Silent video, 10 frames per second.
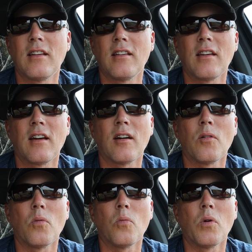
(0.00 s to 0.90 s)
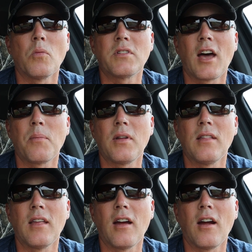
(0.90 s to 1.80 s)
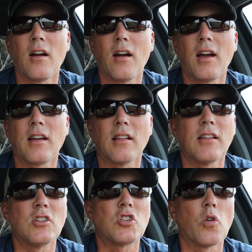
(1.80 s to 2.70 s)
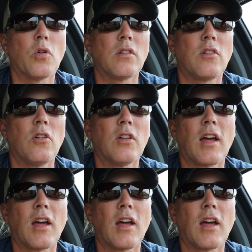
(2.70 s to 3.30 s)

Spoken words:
in what was happening there, I can at least show it to you.